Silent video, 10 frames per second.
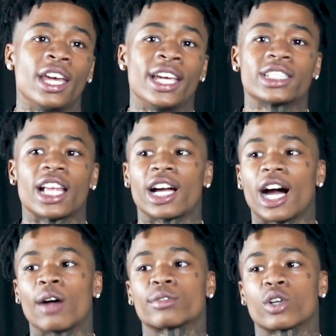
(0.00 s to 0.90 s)
It's like an
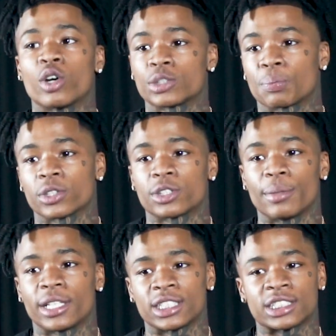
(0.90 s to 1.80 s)
off the court sport to
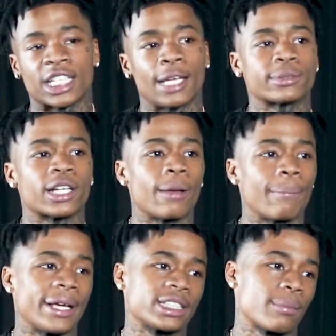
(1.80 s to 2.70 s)
me because at the same time,
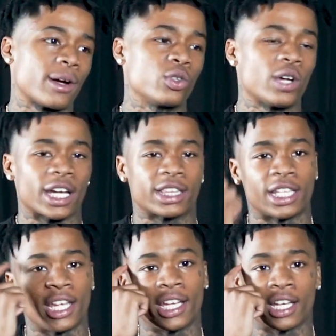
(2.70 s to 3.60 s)
basketball, you got to
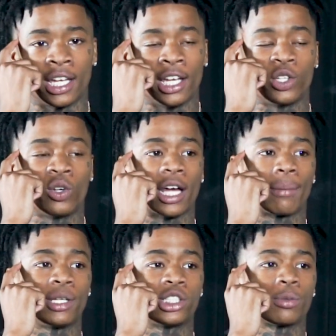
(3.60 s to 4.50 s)
think, you got to
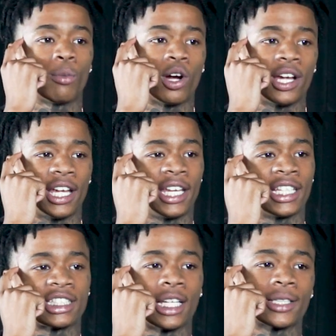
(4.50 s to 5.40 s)
be smart, and at
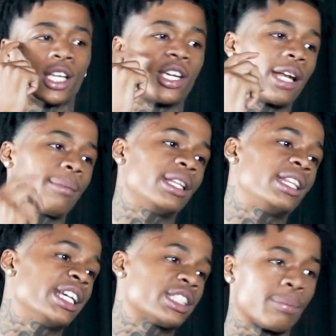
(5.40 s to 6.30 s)
the same time, you got to be
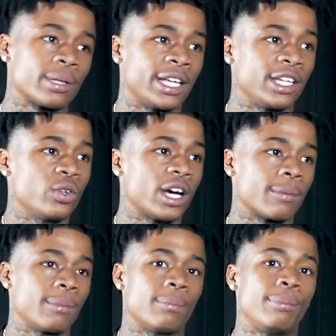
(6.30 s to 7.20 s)
disciplined and you got to
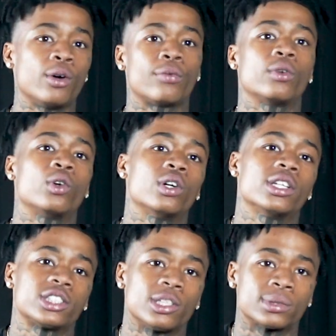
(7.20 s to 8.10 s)
be built for it.
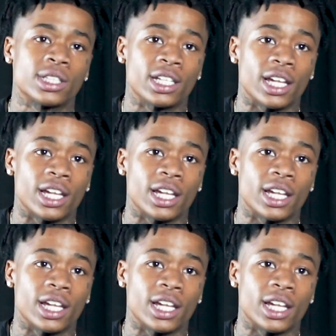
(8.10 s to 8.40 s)
See what I'm saying?